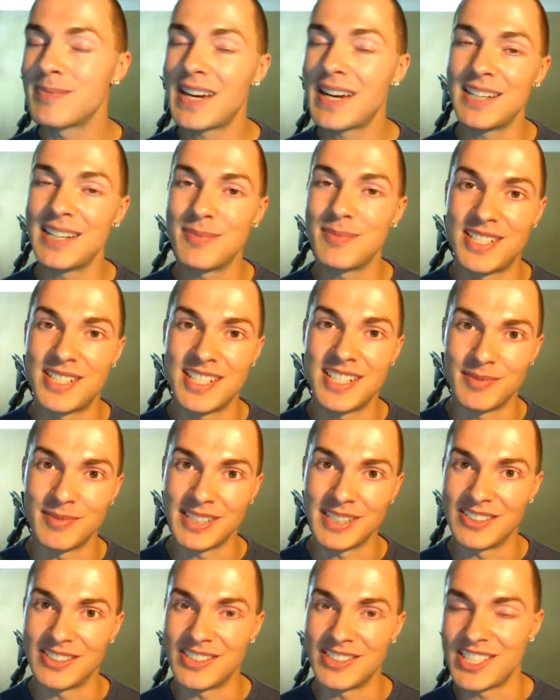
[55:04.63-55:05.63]
is Gym
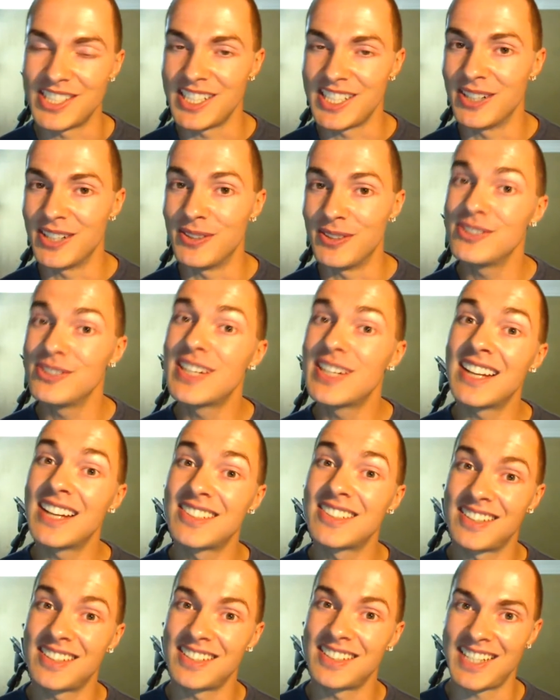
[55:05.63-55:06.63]
Leader Geo. You guys are
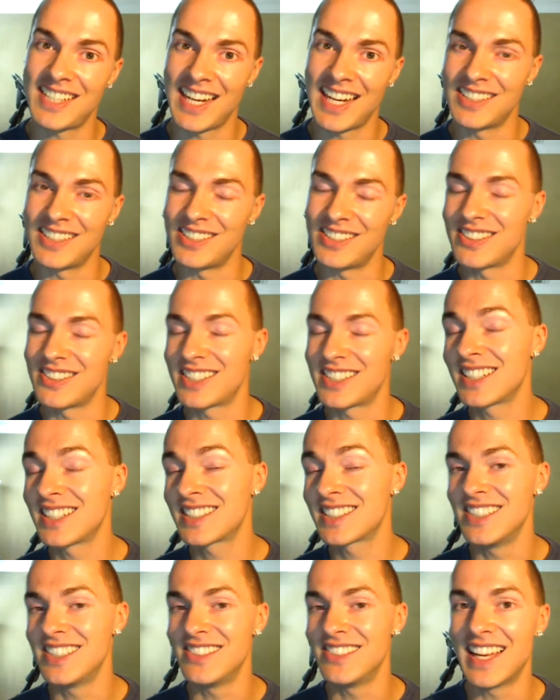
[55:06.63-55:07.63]
the challengers, and I'll see
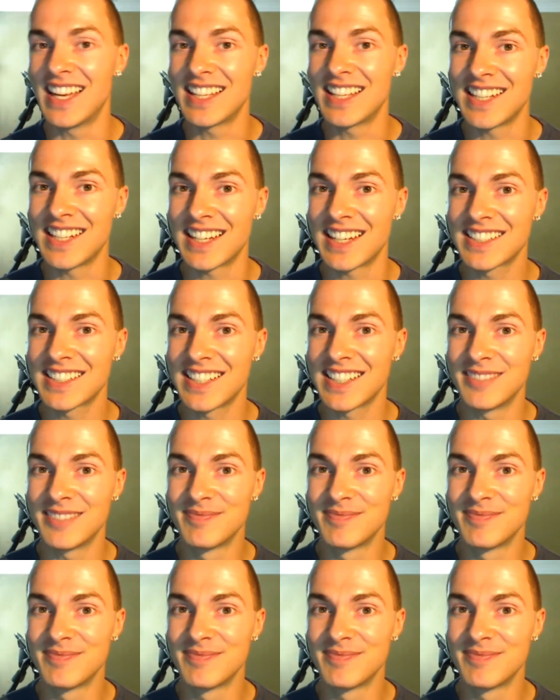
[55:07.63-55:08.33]
you guys next time.